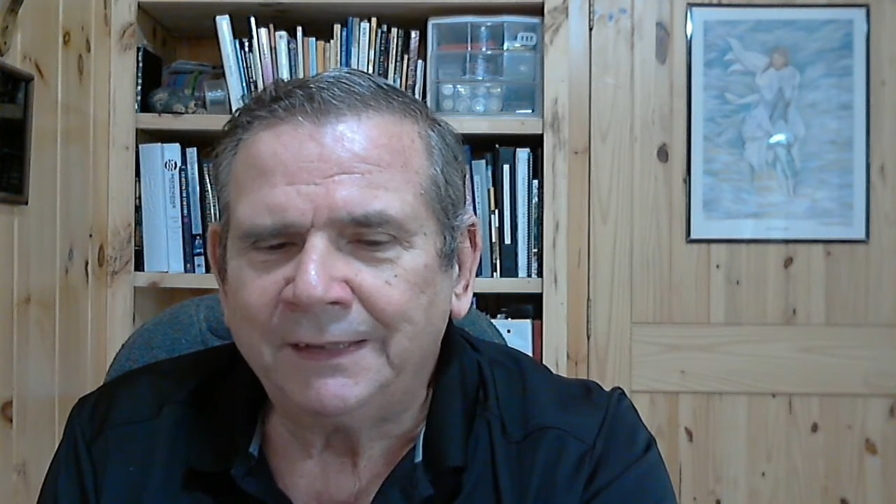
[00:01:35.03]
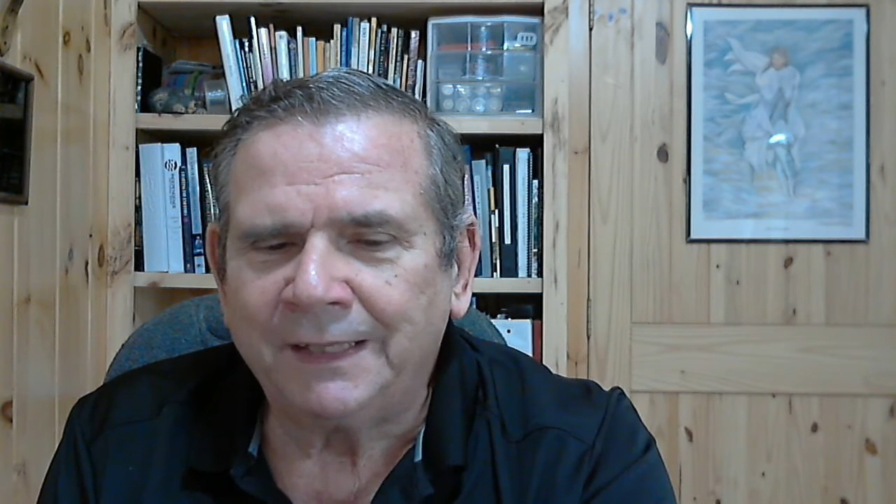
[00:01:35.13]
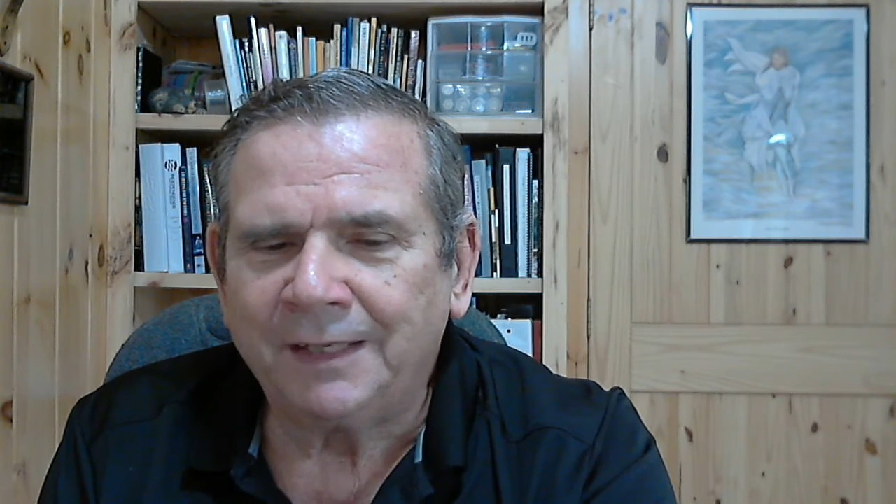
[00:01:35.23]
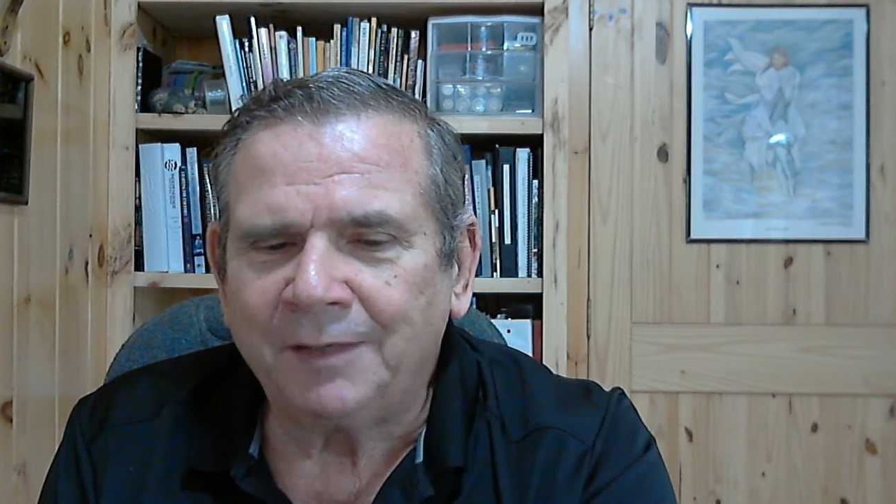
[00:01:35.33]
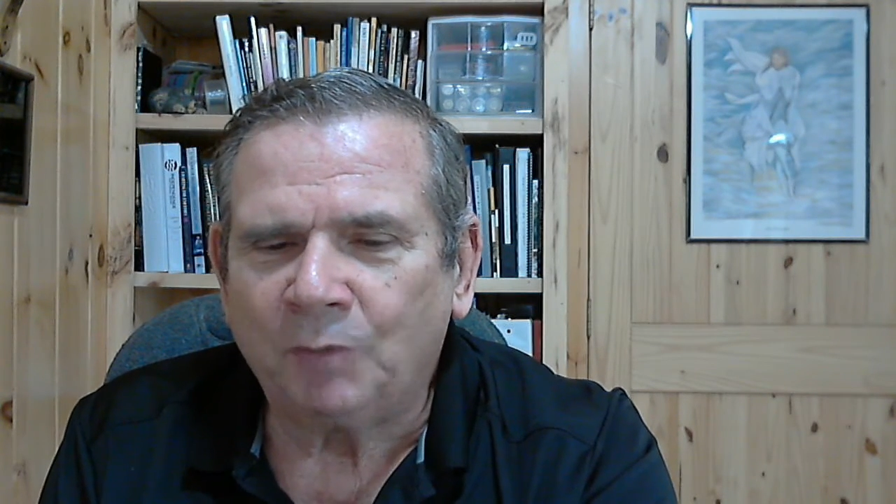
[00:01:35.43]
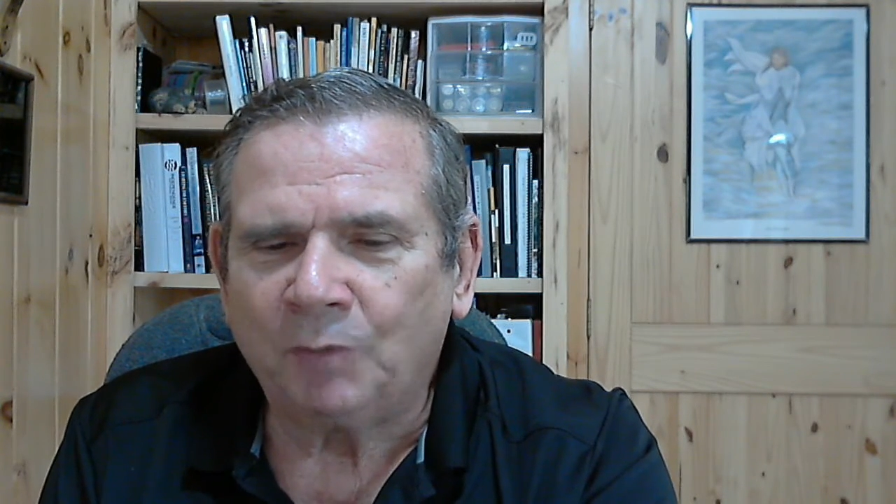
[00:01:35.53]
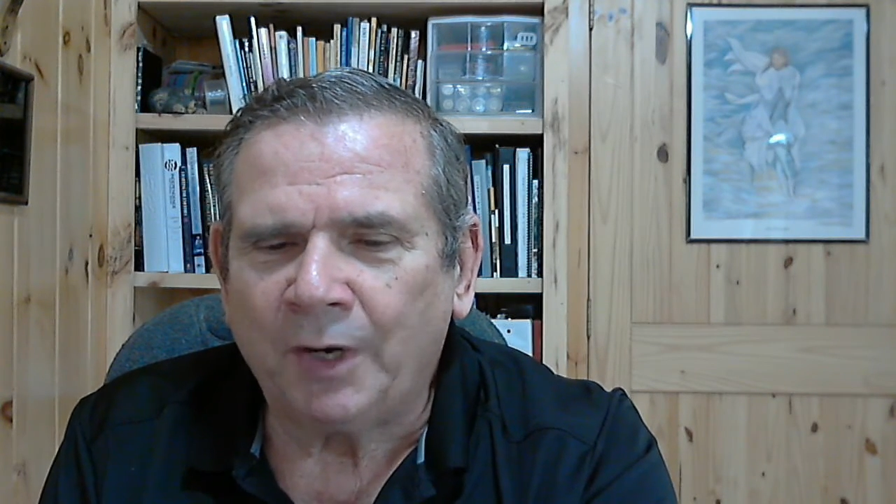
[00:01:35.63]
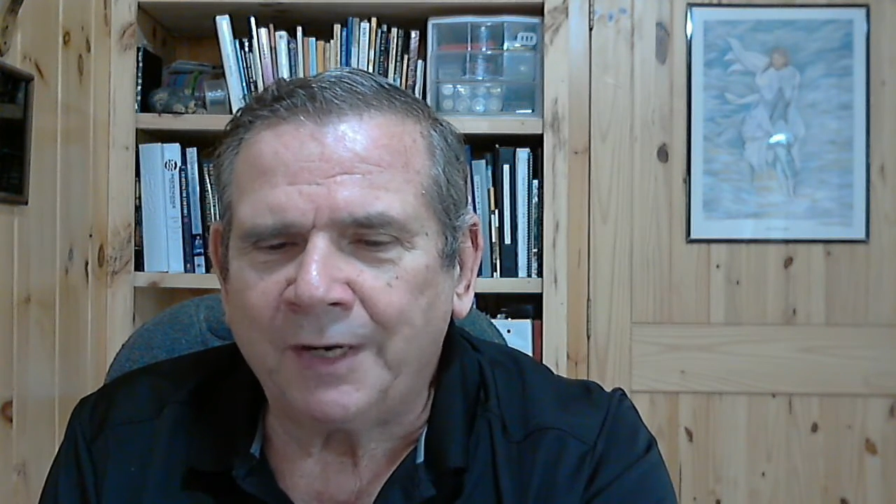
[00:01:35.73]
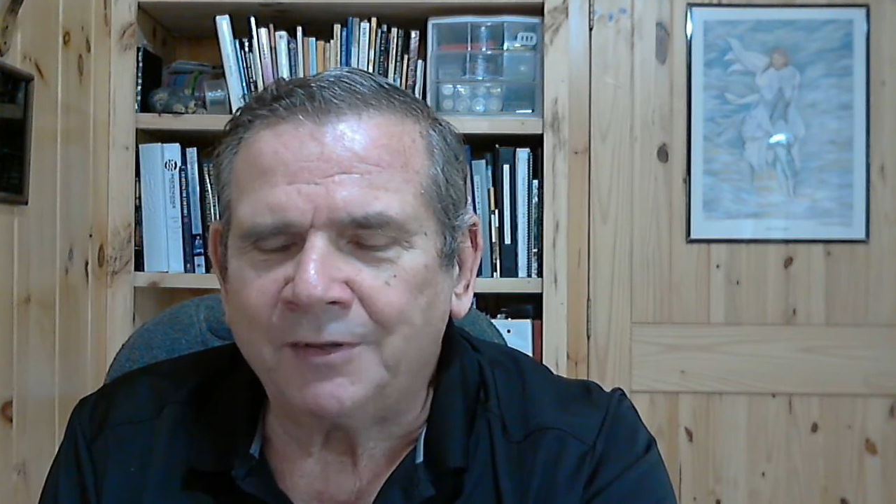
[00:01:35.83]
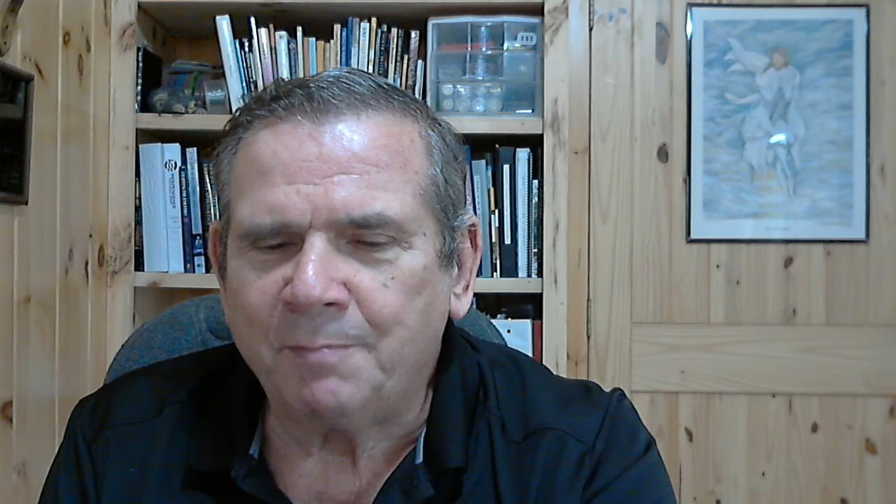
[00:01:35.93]
and
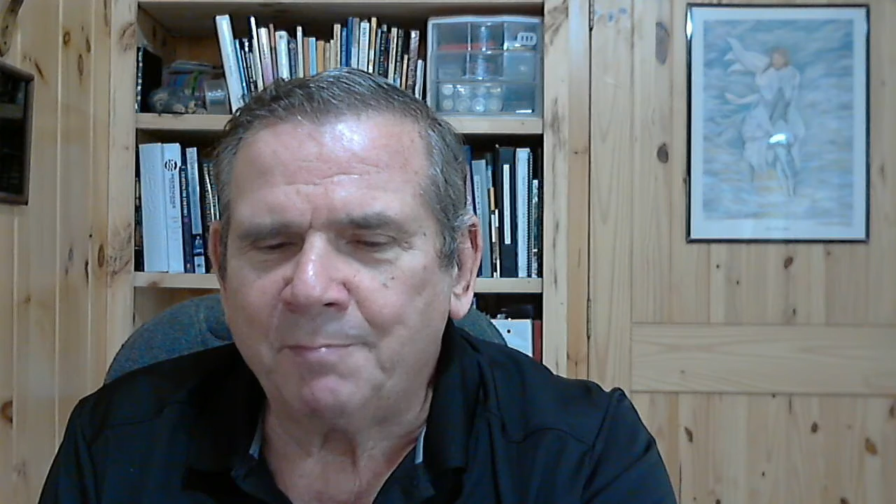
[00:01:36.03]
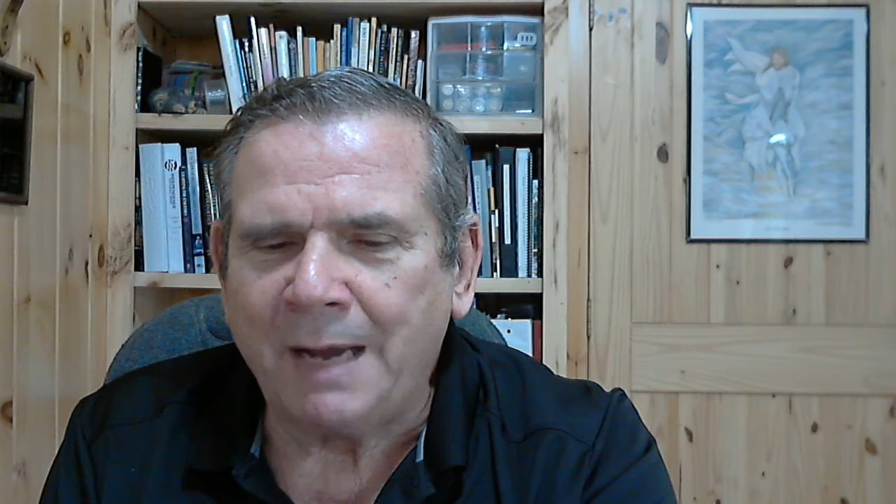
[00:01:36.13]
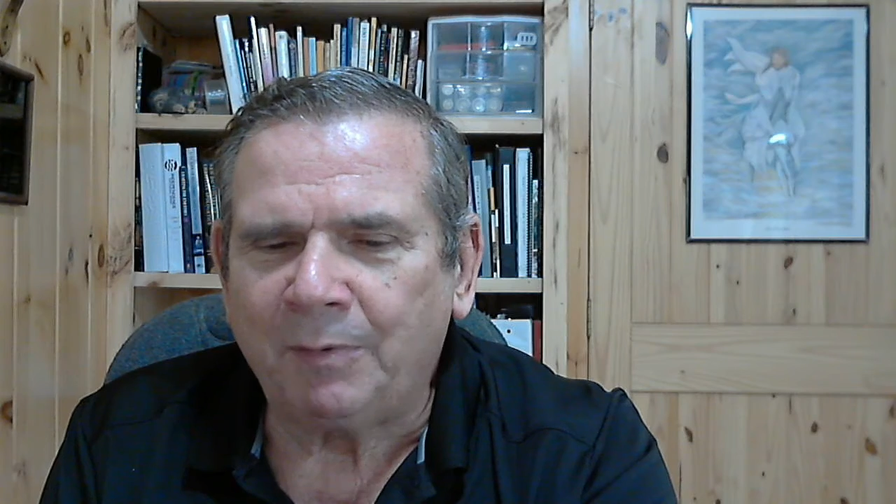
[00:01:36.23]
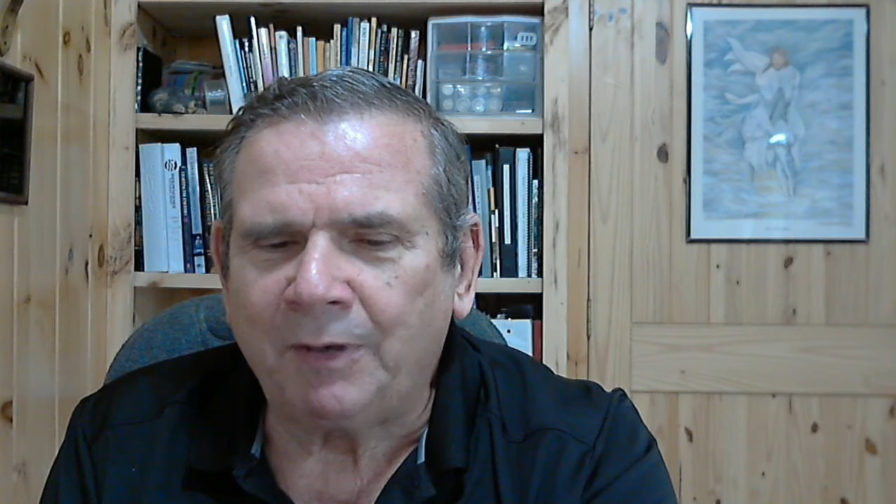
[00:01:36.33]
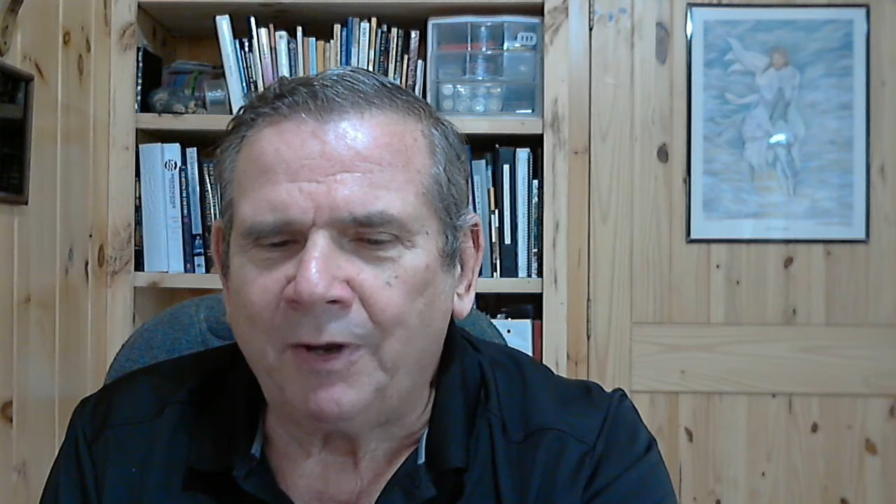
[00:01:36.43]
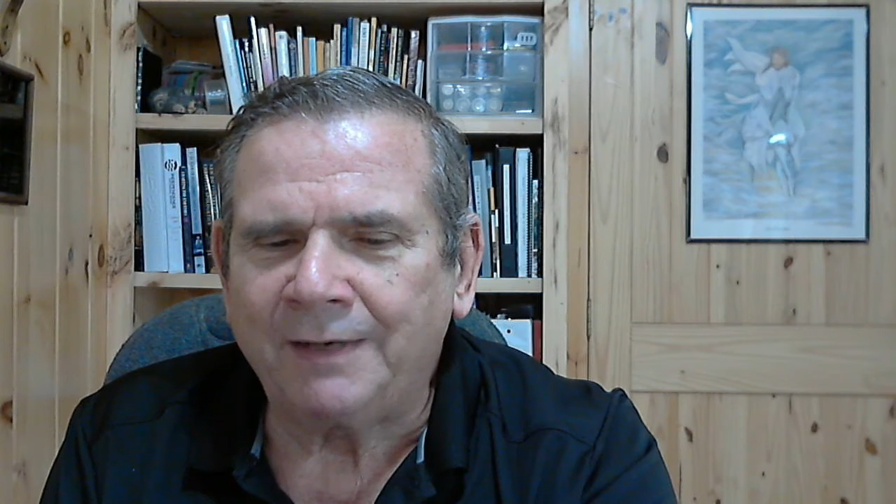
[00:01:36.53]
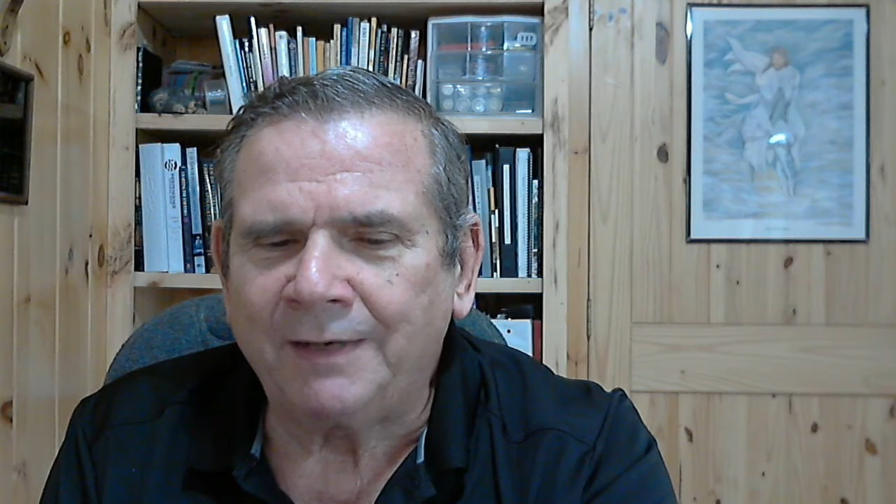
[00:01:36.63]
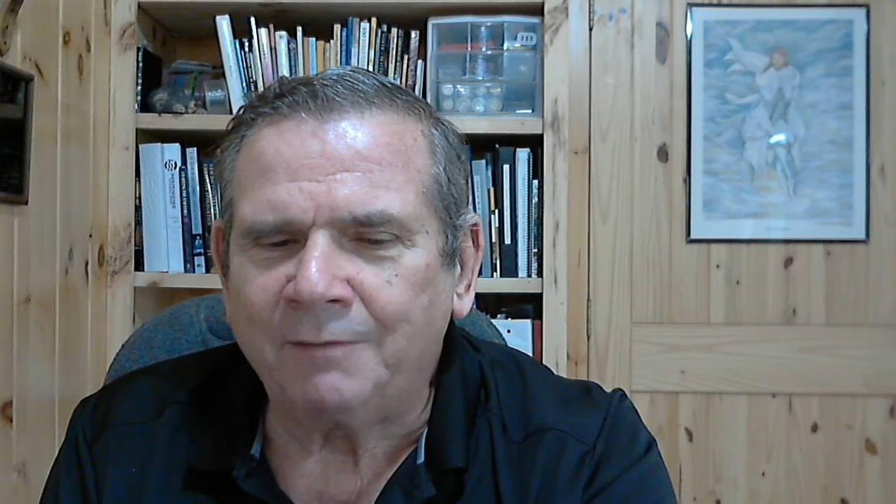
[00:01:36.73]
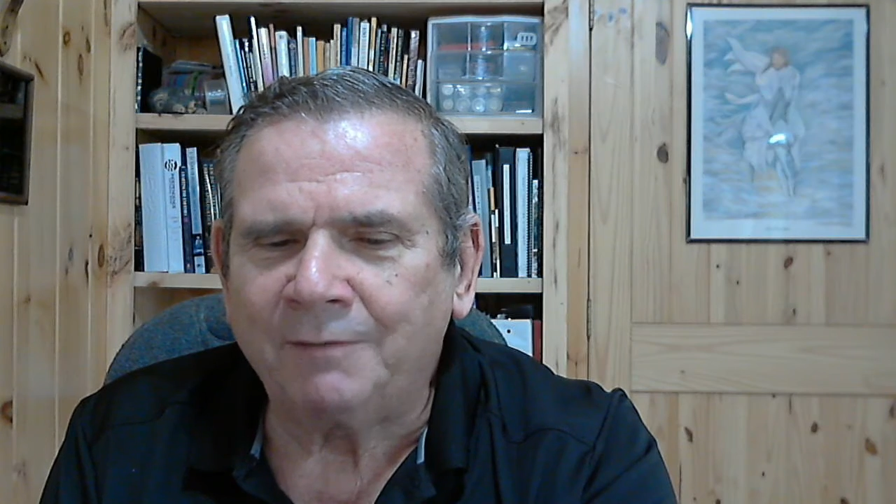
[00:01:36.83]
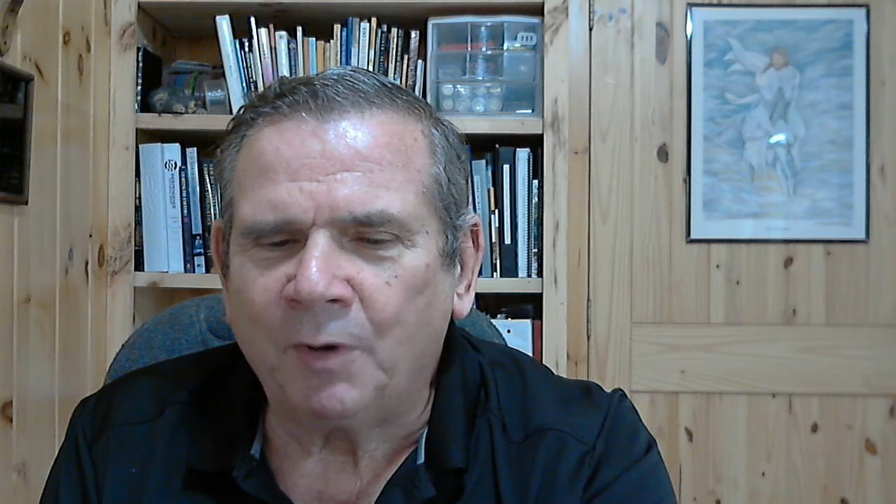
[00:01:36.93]
brought into
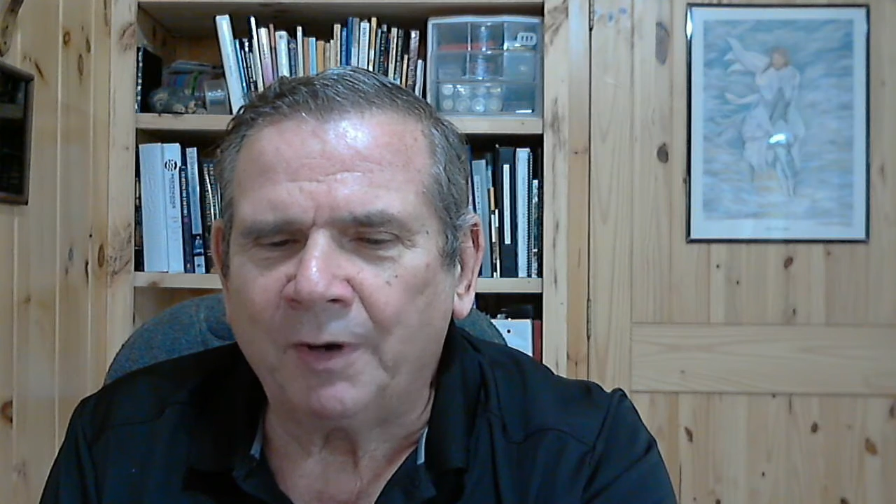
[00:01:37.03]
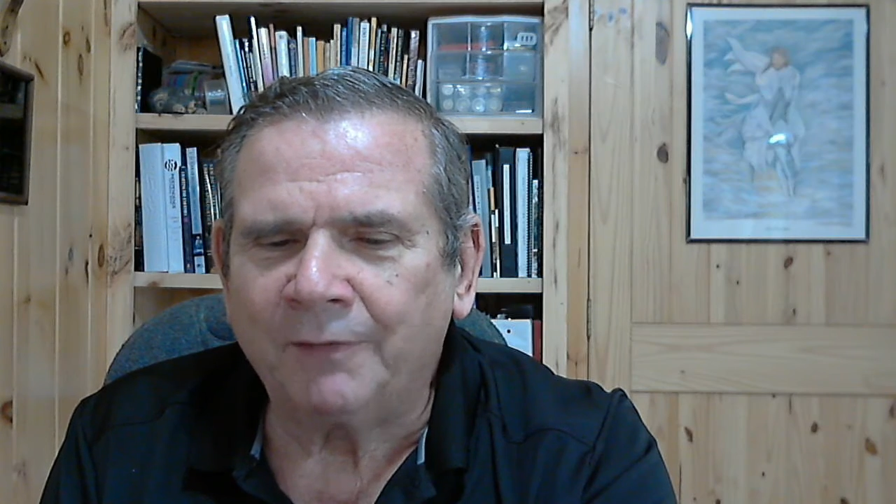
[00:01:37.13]
Babylon where